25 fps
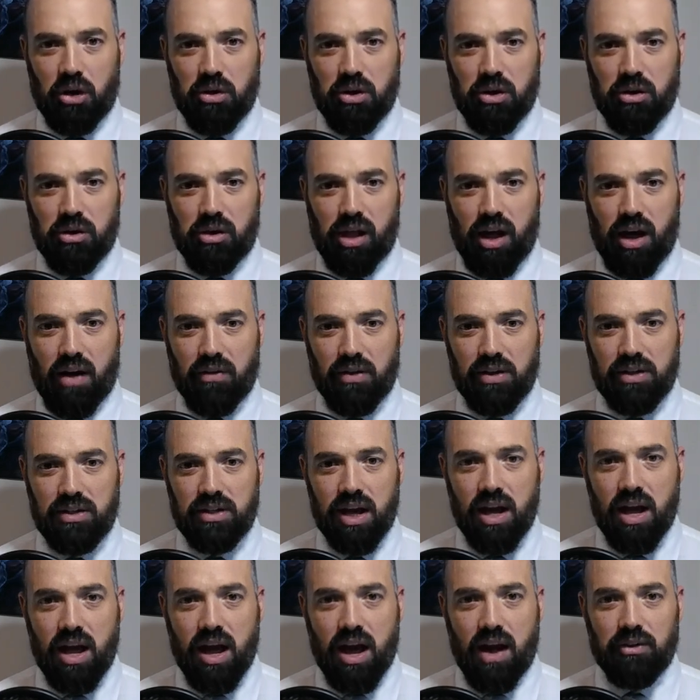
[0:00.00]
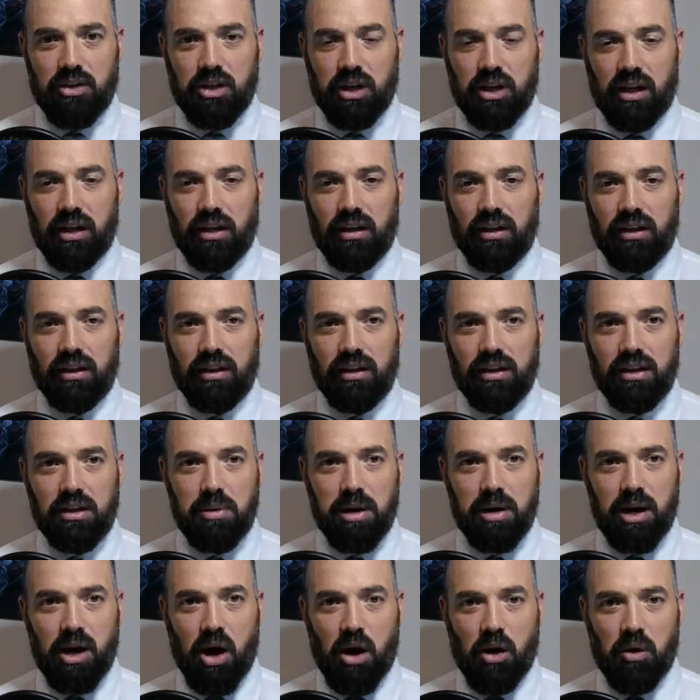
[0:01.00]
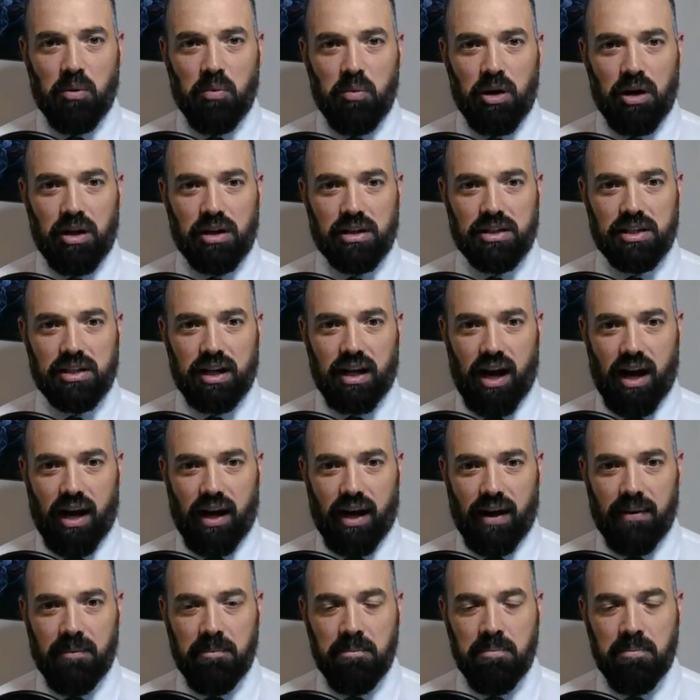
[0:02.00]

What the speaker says: Clive, is I've done a little bit of homework today.